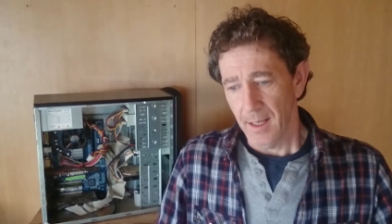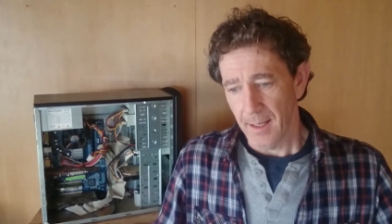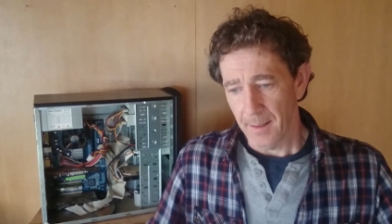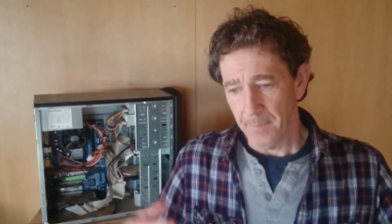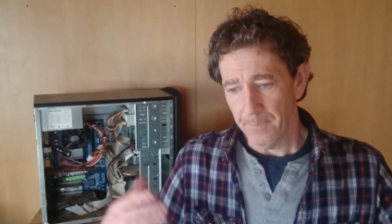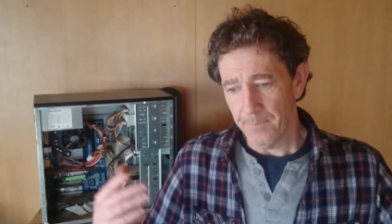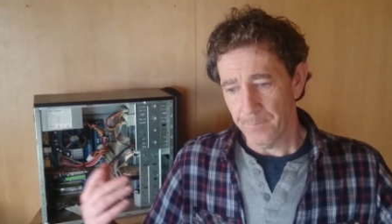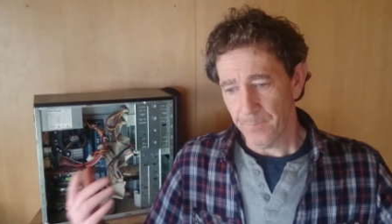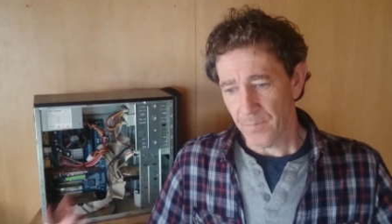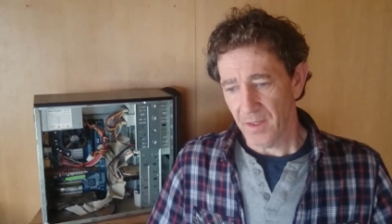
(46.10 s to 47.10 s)
um,
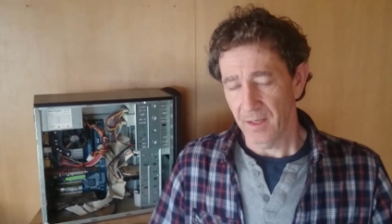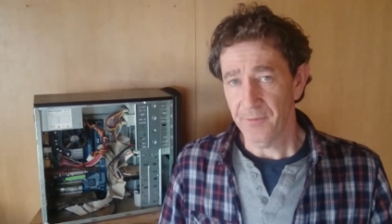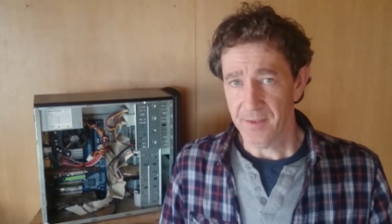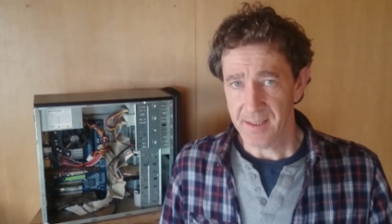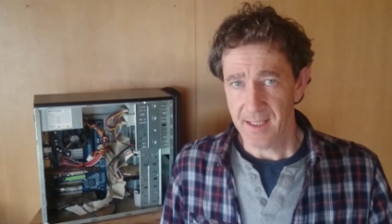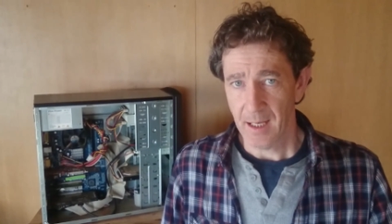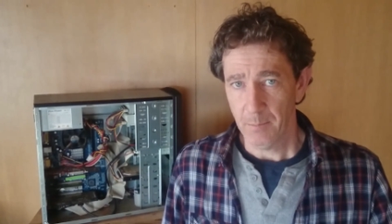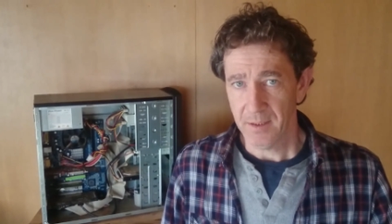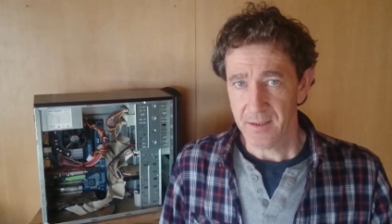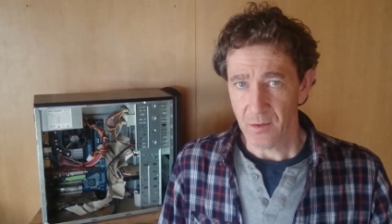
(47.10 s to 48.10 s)
if it's
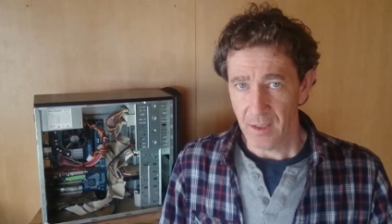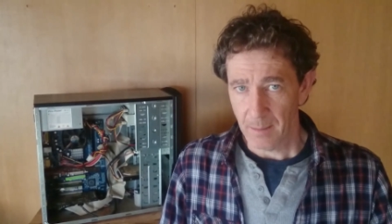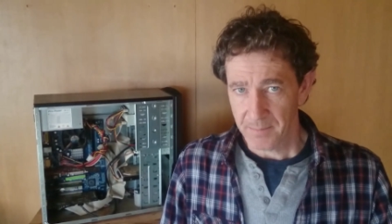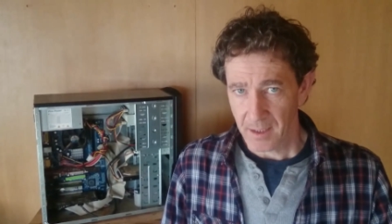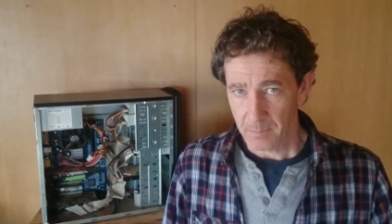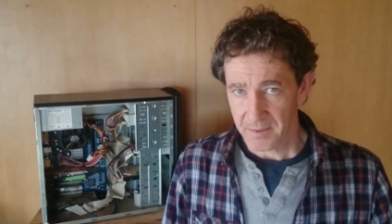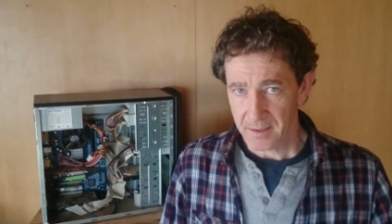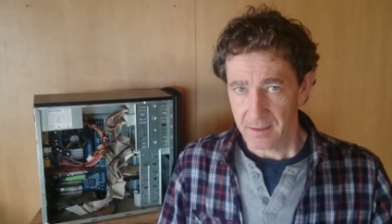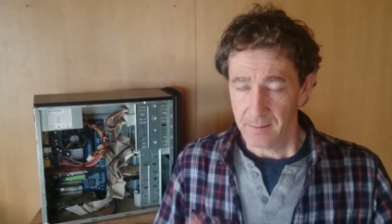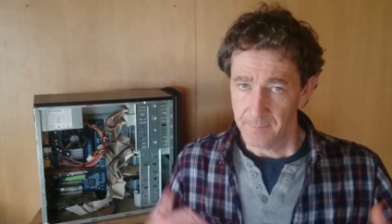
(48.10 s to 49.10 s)
tablets or
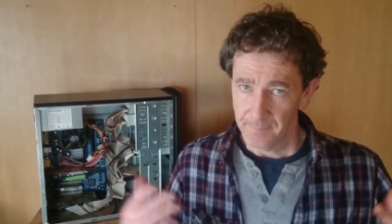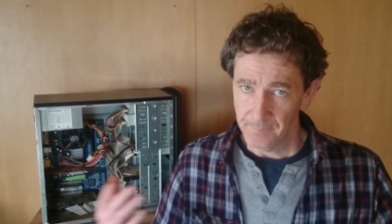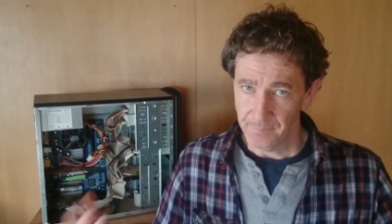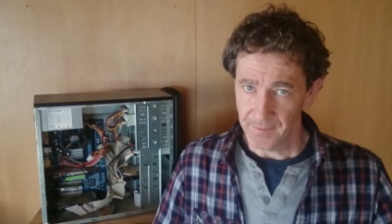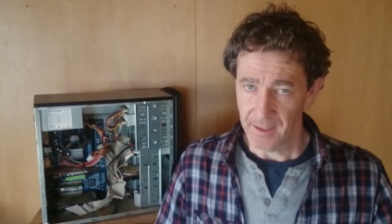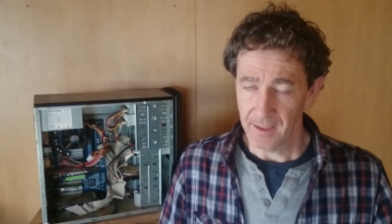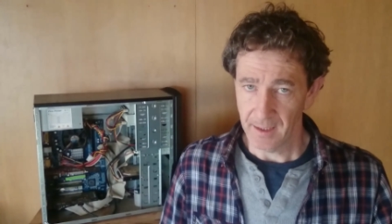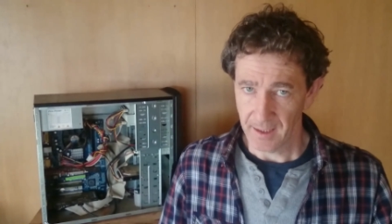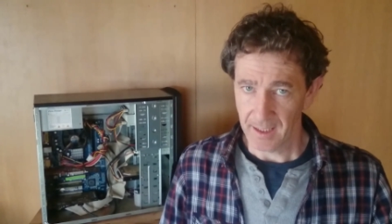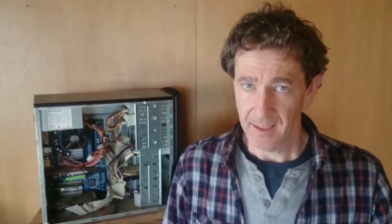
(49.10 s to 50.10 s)
laptops
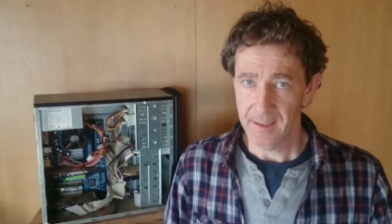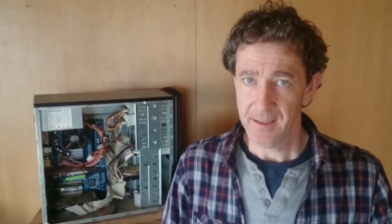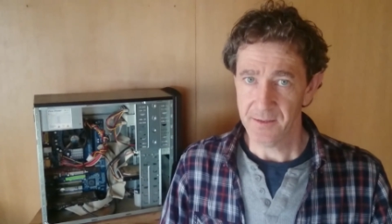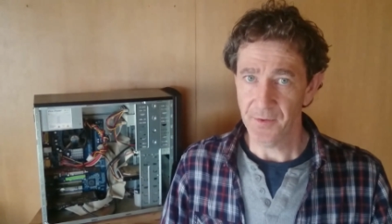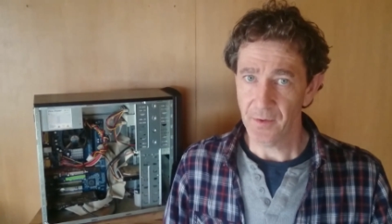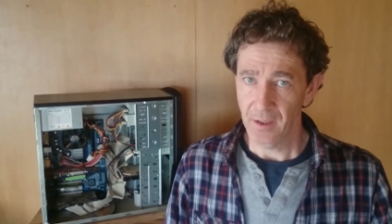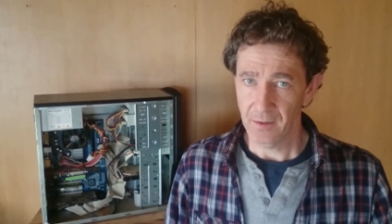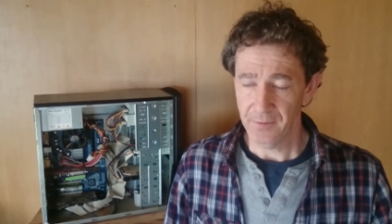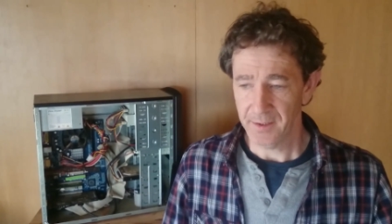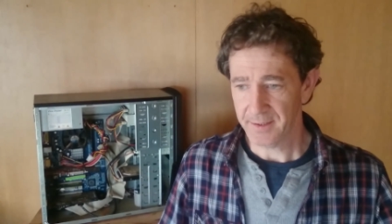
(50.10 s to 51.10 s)
then again that's very
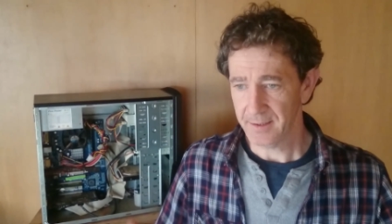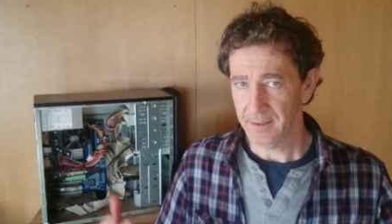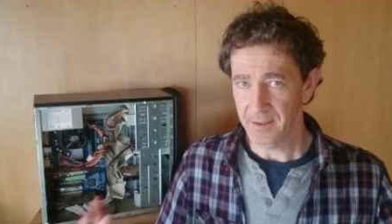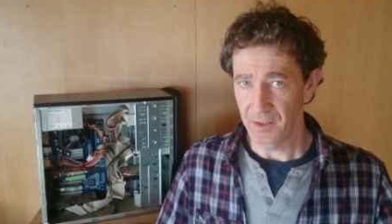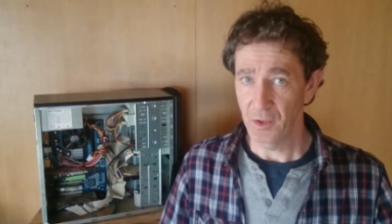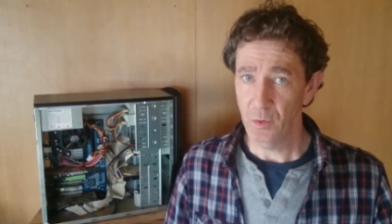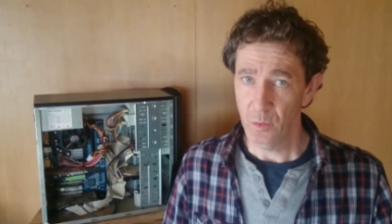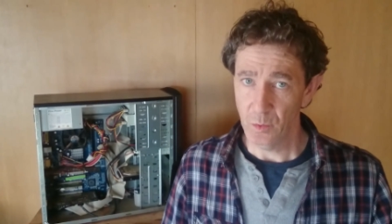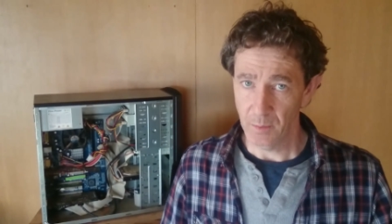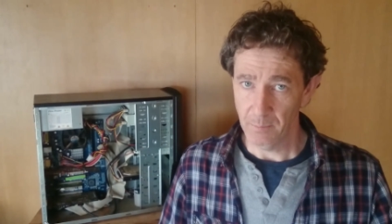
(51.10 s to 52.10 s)
obvious the
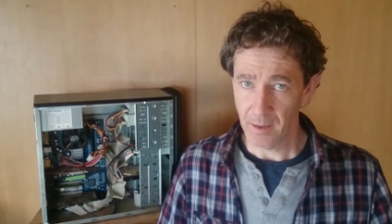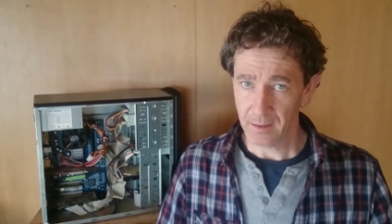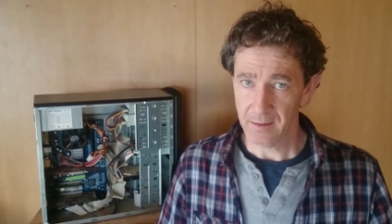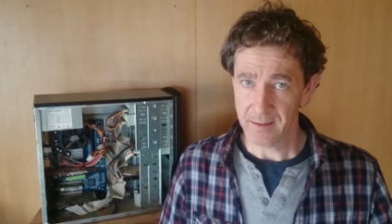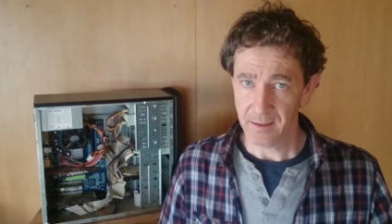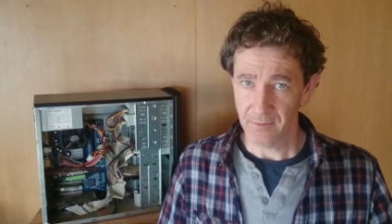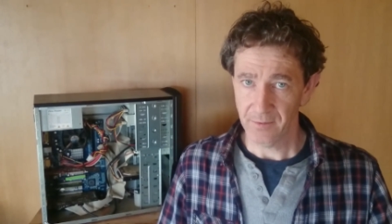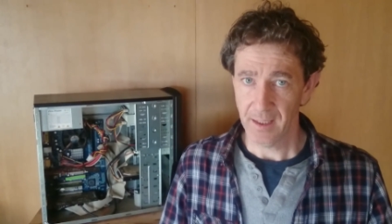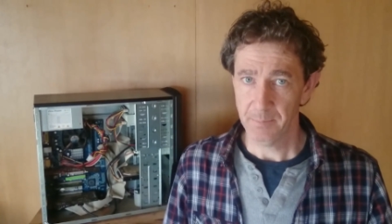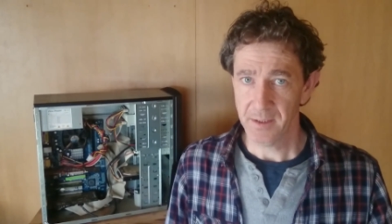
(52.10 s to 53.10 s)
new models
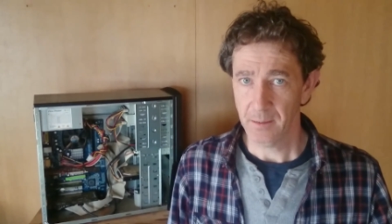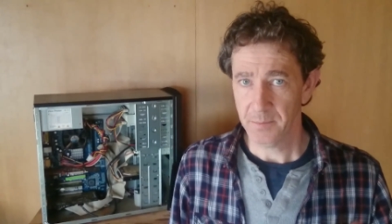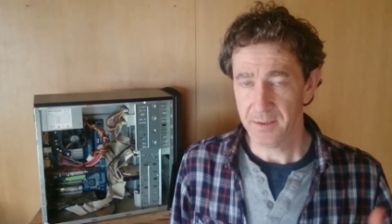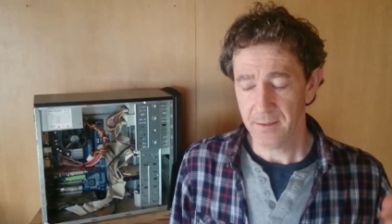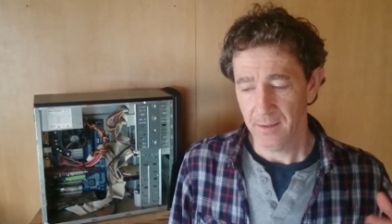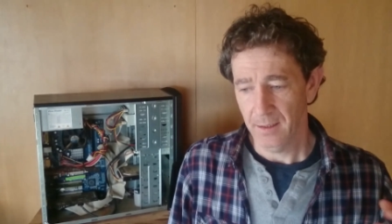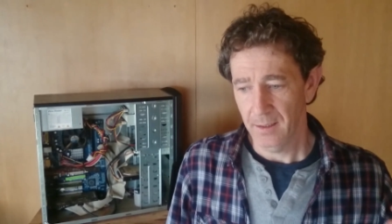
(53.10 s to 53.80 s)
of laptops